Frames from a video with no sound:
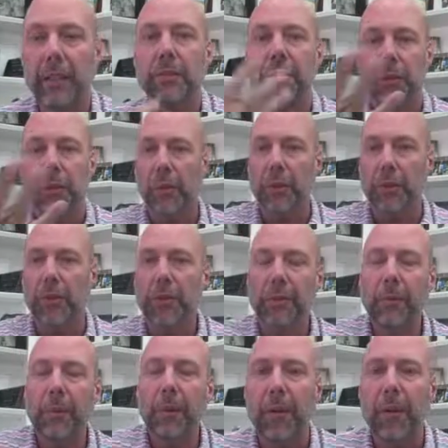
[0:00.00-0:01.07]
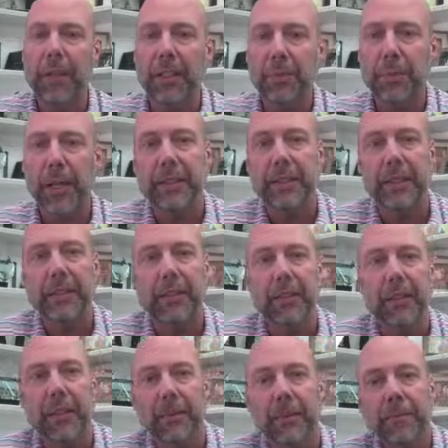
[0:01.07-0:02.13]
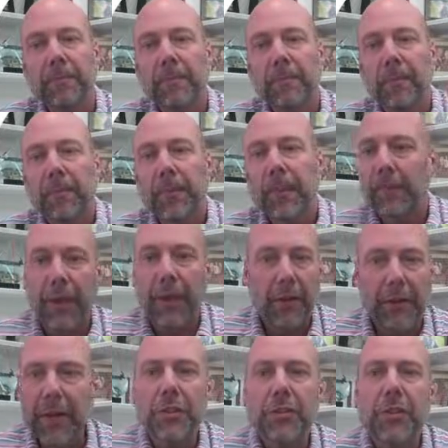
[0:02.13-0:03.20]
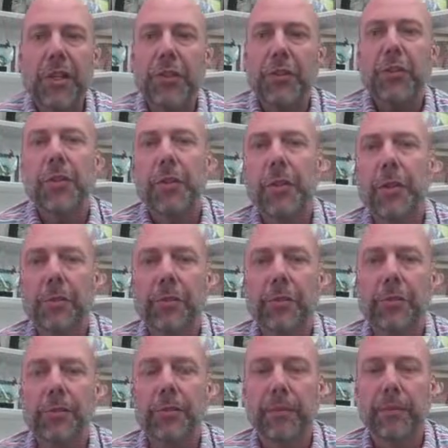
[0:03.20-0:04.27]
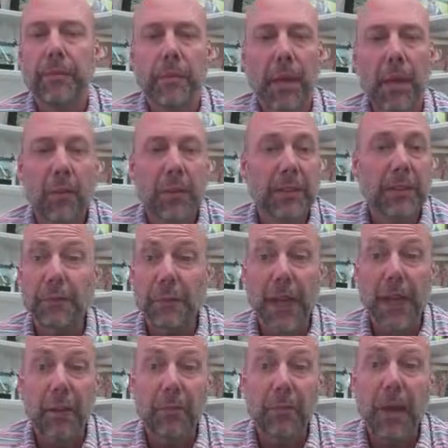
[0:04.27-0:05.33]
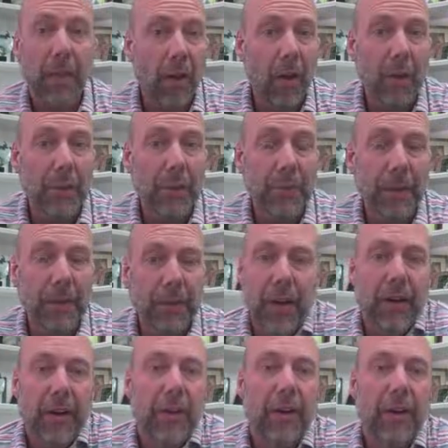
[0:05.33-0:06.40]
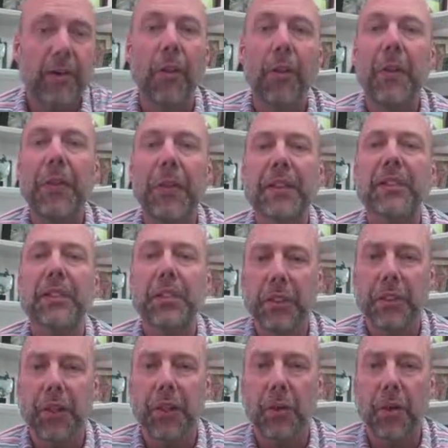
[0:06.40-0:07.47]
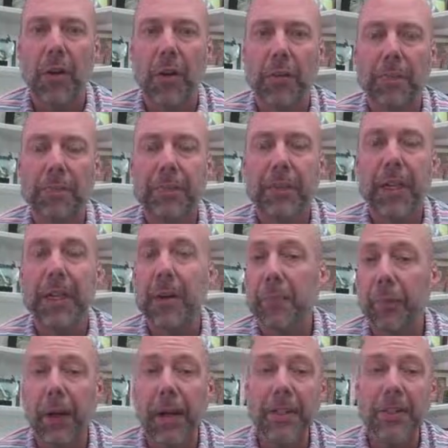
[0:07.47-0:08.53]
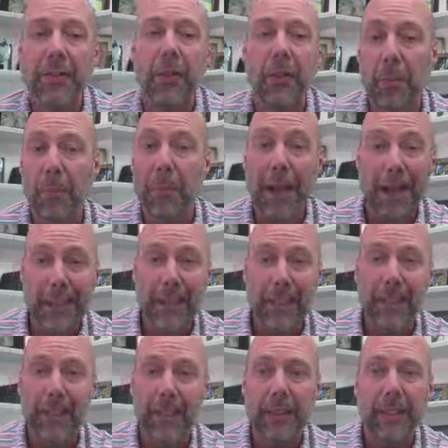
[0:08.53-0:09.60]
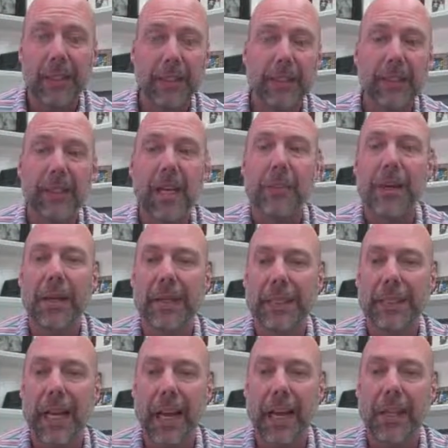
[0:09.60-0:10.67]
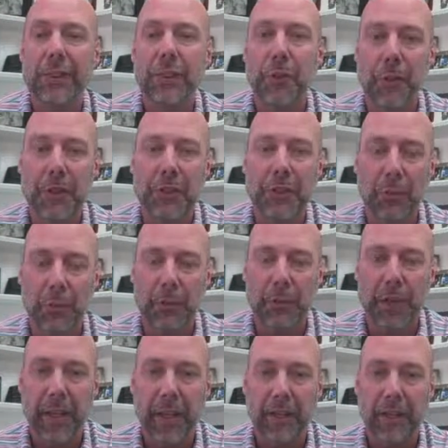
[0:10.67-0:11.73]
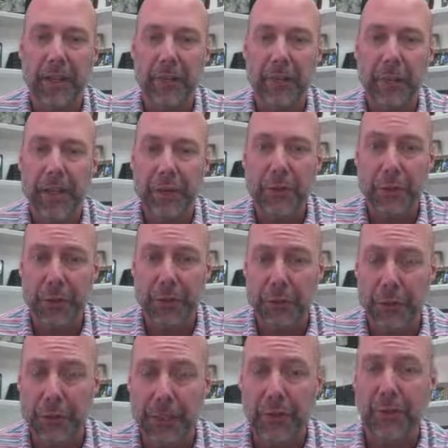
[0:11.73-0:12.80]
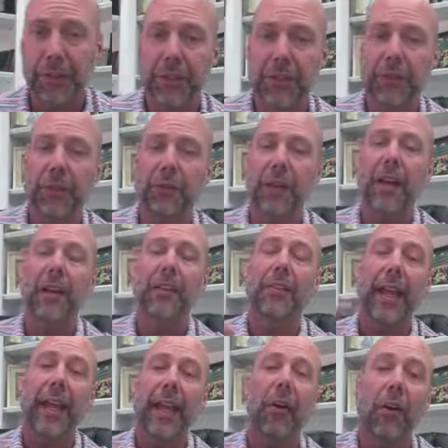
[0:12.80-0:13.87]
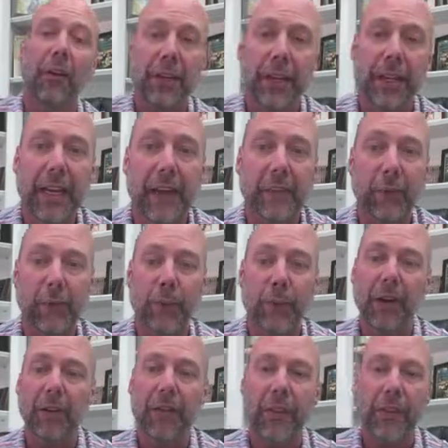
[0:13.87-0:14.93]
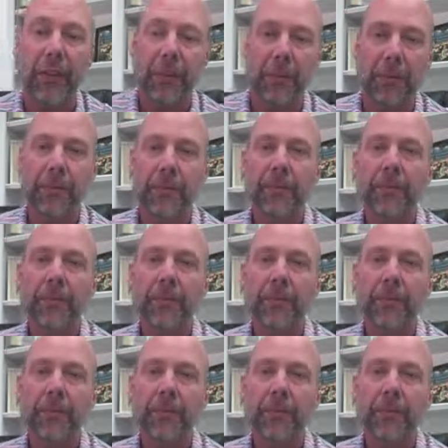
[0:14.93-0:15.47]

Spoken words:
a sewer that we weren't expecting, or a foundation issue that maybe wasn't found by the home inspector, I don't know, all the things that could go wrong. An appraisal on the back end that doesn't come out as high as you wish it would have, even based on your due diligence to find the ARV, after repair value.